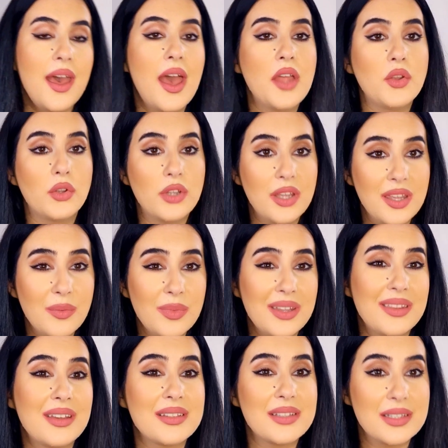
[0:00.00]
and on him
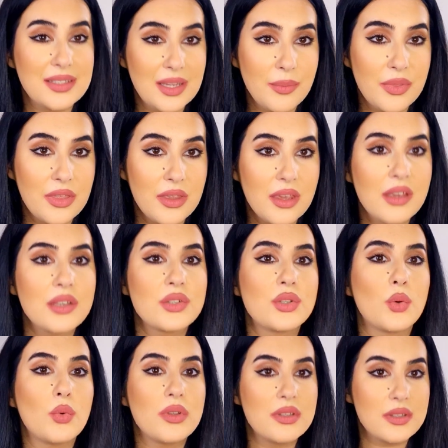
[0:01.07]
it does the same thing.
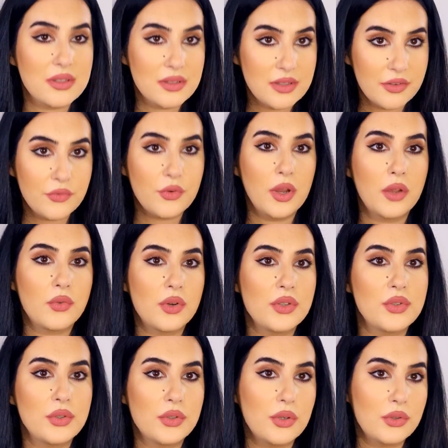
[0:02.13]
So it's the
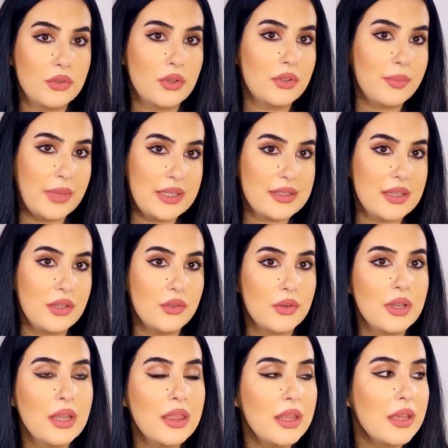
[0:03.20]
fragrance, you know, not my skin or
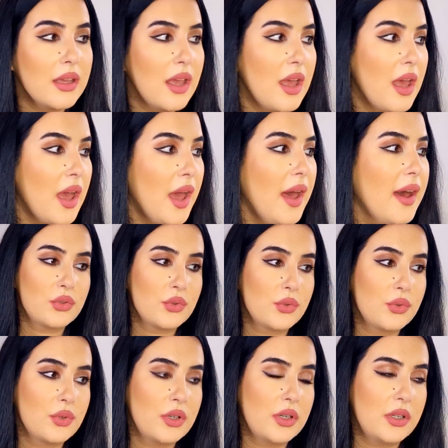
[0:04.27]
anything.
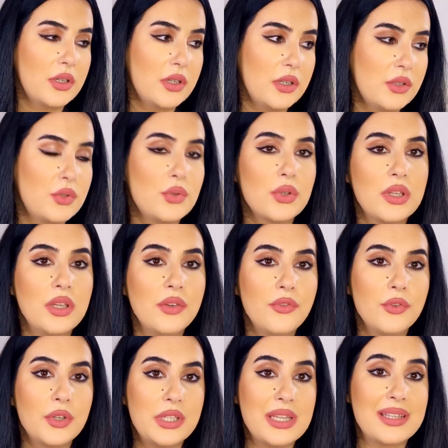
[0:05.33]
To give
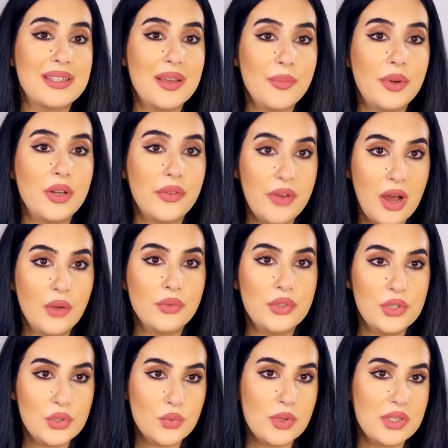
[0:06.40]
you an example of how
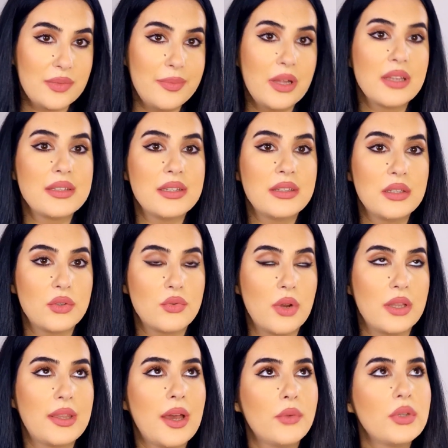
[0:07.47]
this one smells in the
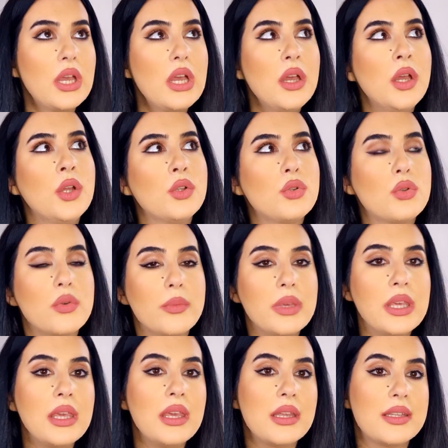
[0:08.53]
dry down, to
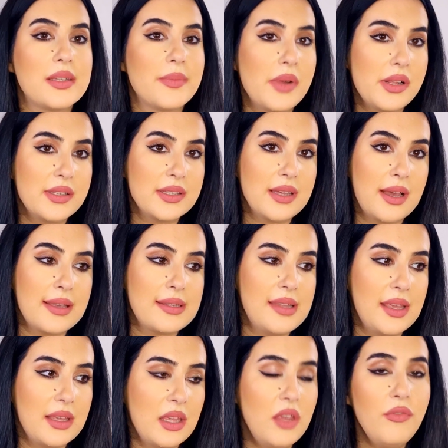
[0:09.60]
me it smells, guys,
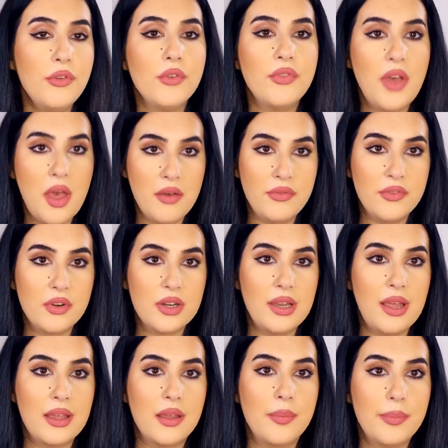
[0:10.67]
like if you've ever
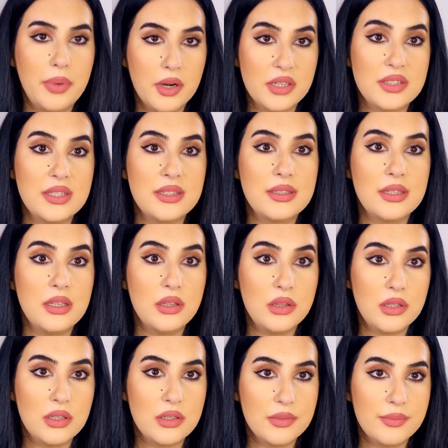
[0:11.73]
like partied
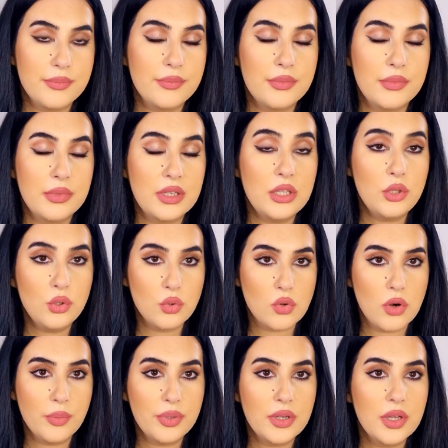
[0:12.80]
in
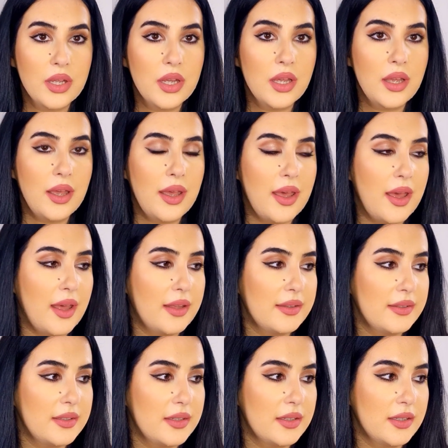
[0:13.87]
Europe, and